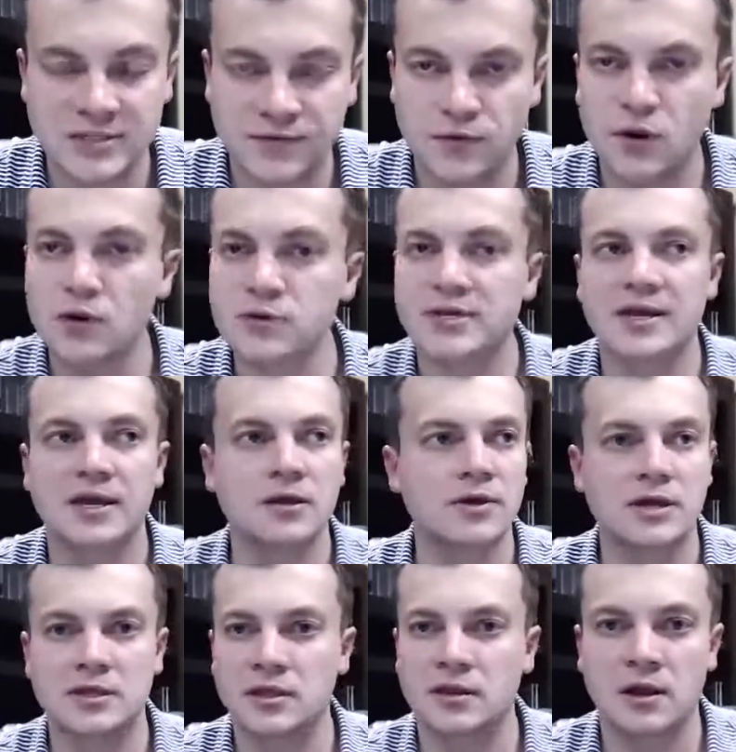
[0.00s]
if you go take a
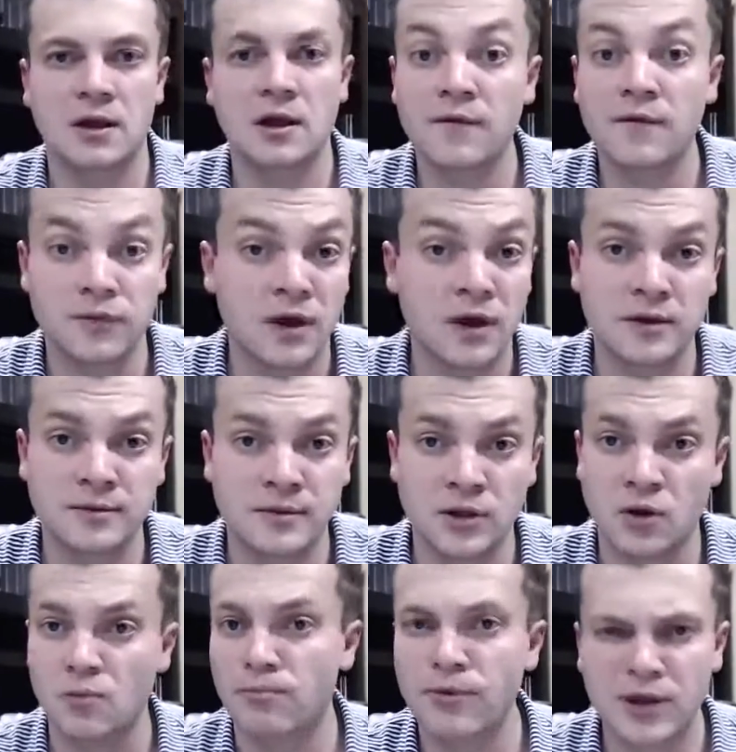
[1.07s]
look at an offline, you
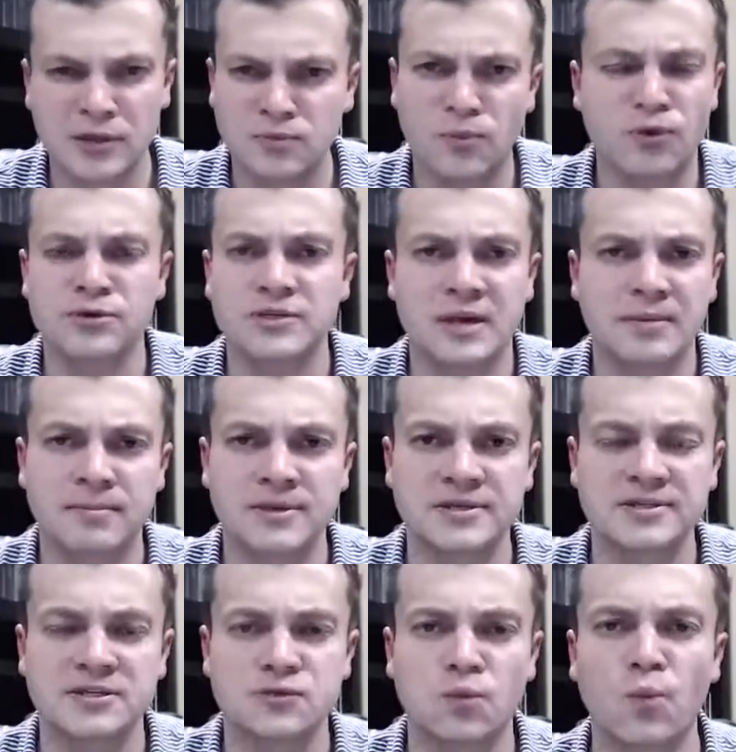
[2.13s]
know, brick and mortar type
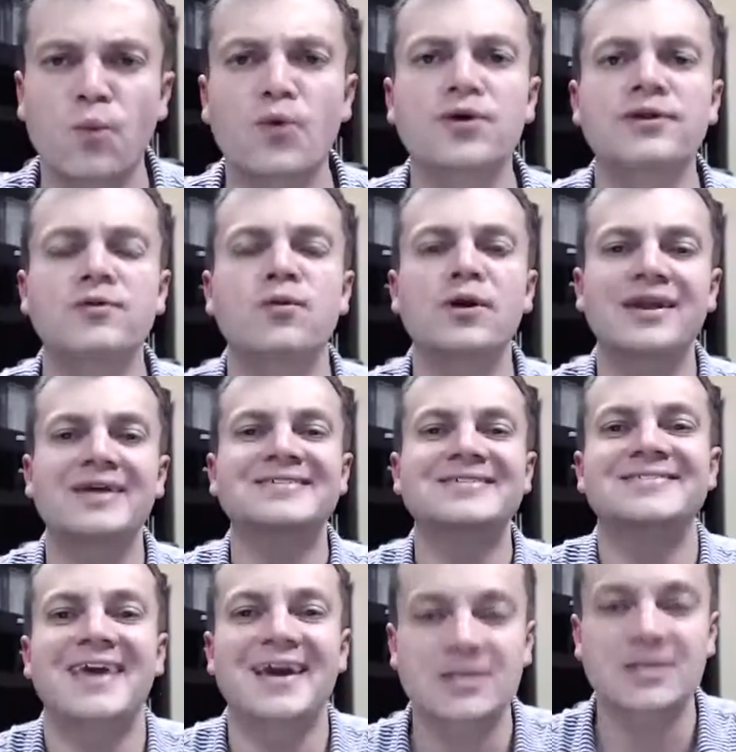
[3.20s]
business, what does
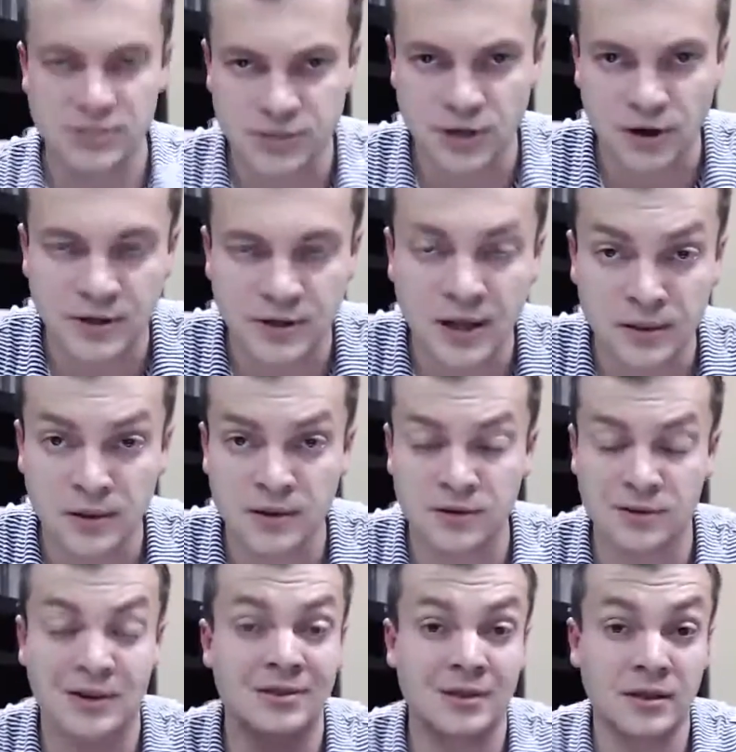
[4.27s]
it take to start an
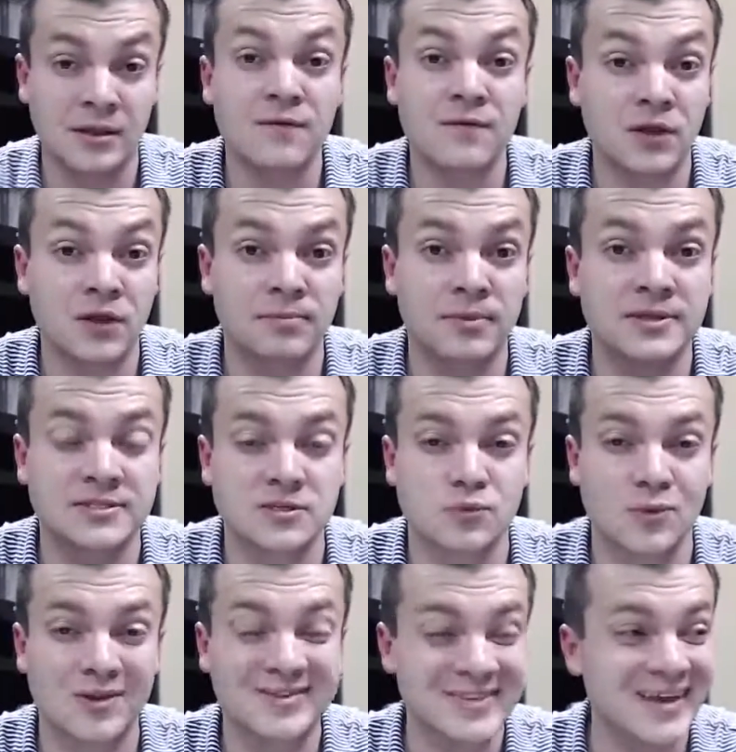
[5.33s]
offline business?
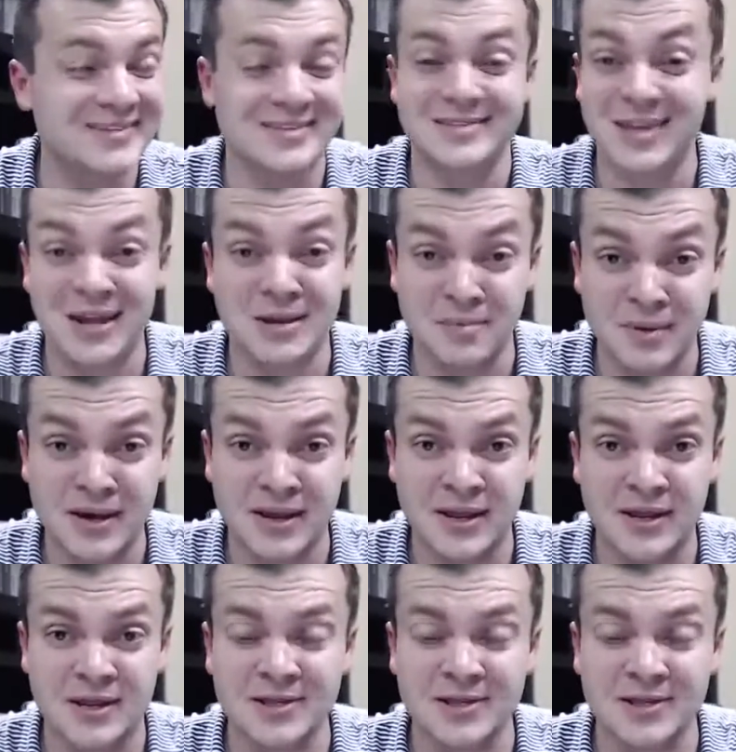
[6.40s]
Well, it takes a lot of money.